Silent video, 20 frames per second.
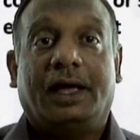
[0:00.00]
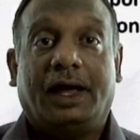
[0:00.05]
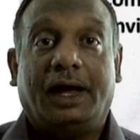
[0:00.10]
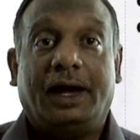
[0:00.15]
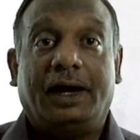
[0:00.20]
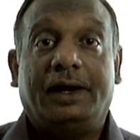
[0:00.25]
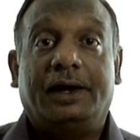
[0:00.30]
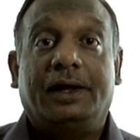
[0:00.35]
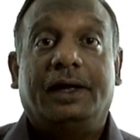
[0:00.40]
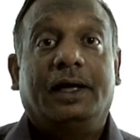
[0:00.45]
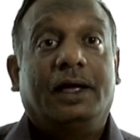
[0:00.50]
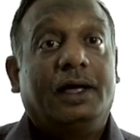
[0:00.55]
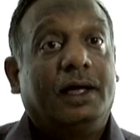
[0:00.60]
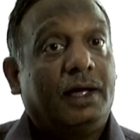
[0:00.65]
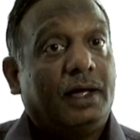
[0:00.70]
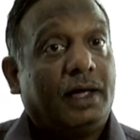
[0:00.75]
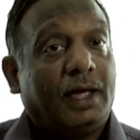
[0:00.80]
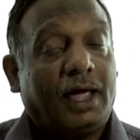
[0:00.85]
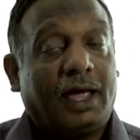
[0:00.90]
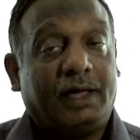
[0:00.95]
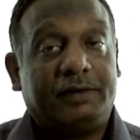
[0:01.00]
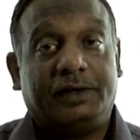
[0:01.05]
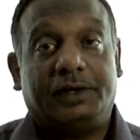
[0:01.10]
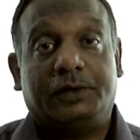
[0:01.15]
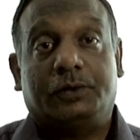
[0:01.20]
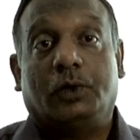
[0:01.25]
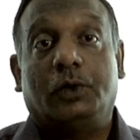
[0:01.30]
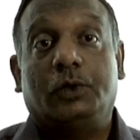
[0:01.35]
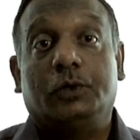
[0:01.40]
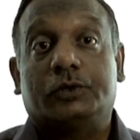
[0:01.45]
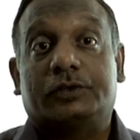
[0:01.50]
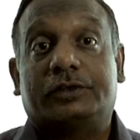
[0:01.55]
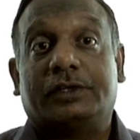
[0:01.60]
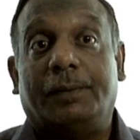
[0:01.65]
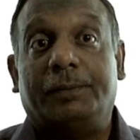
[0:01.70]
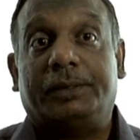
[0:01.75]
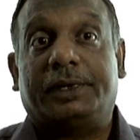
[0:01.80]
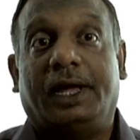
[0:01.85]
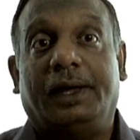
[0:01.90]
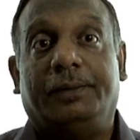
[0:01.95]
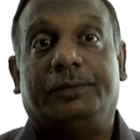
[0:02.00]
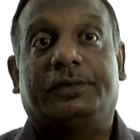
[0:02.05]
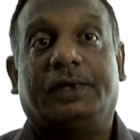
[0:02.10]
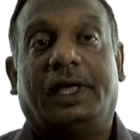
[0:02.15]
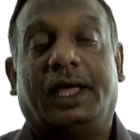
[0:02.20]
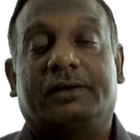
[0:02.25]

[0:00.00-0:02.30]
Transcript: And as I told you, sometimes the